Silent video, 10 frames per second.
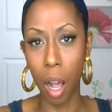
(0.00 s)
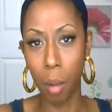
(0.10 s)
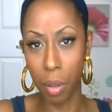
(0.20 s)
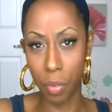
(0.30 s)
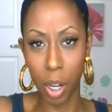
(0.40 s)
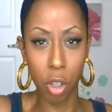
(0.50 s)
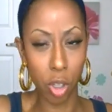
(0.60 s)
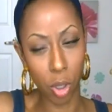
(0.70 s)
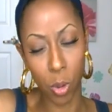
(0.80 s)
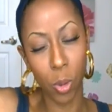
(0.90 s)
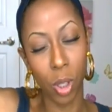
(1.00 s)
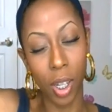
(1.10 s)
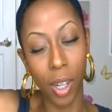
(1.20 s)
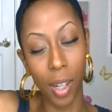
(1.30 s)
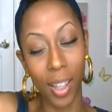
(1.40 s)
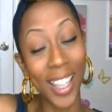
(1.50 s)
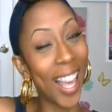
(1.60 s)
I'll be finished school.